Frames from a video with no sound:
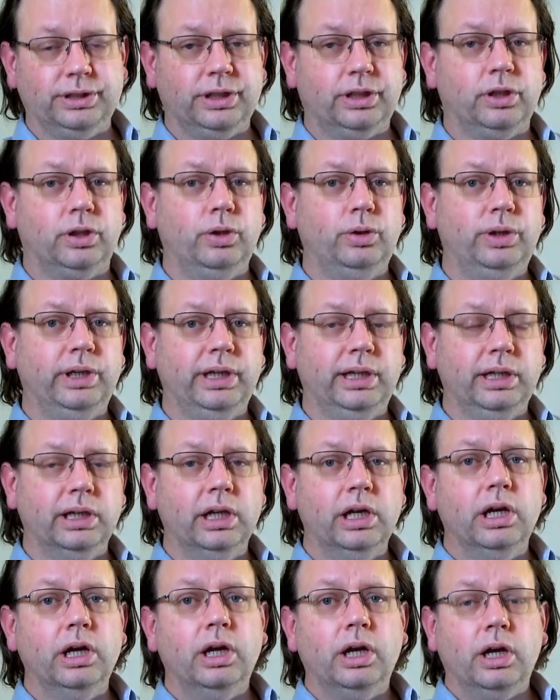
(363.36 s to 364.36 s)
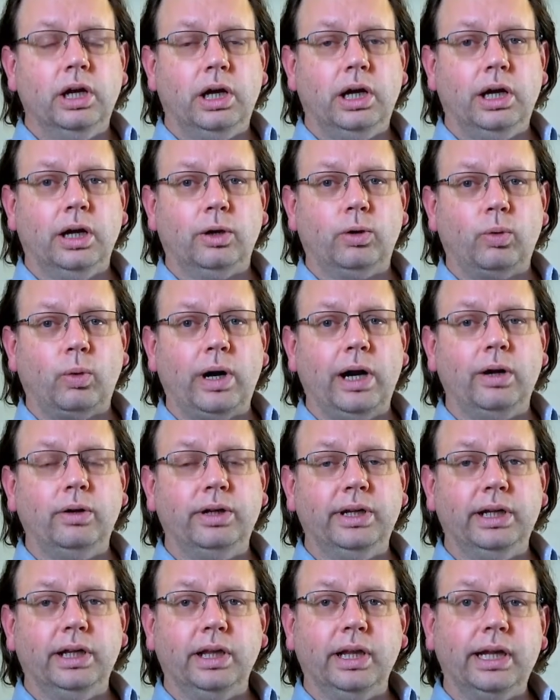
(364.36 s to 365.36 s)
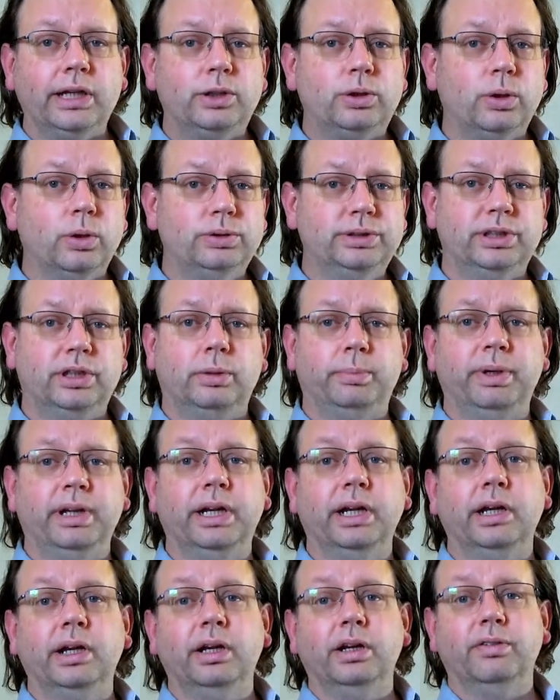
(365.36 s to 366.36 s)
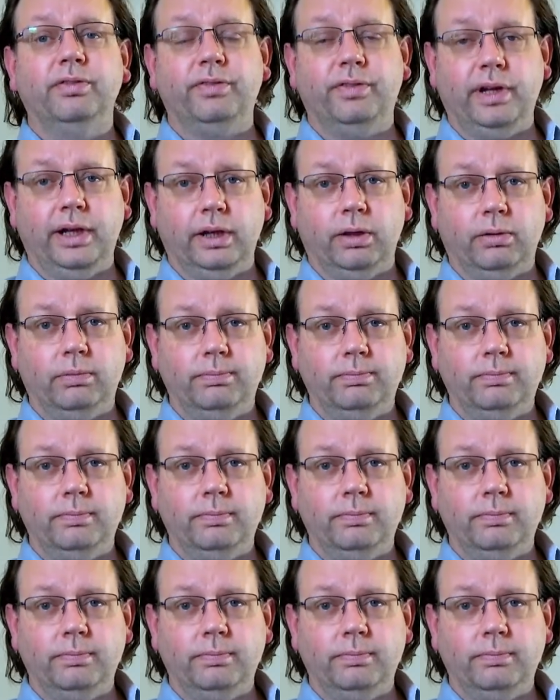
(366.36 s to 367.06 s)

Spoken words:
including grounding electrodes that are beginning to fail.